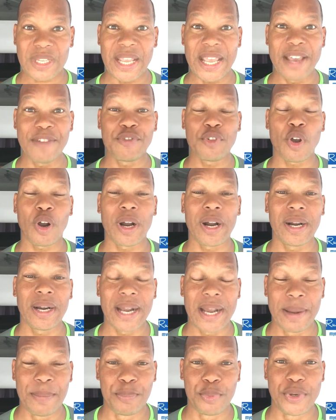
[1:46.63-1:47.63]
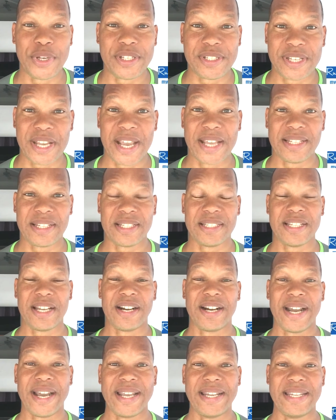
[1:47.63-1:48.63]
if you are appreciating
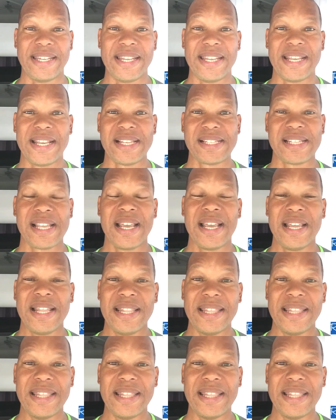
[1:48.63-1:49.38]
their ideas,